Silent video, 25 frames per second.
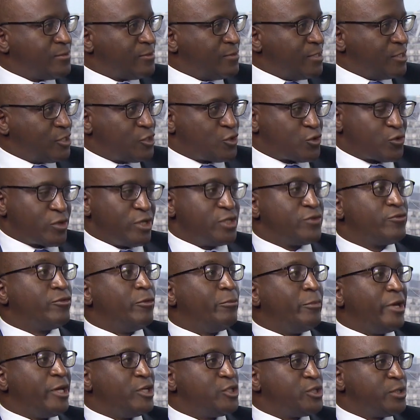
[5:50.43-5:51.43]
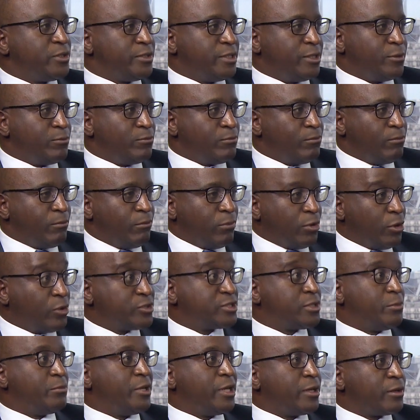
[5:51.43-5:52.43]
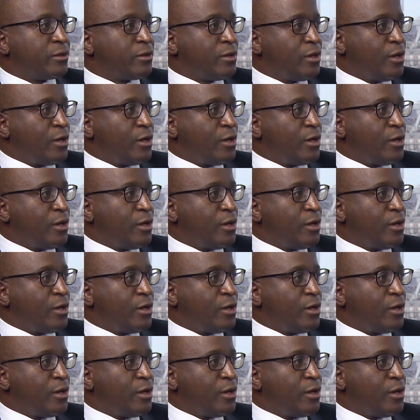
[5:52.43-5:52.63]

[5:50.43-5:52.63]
this transformation and blossoming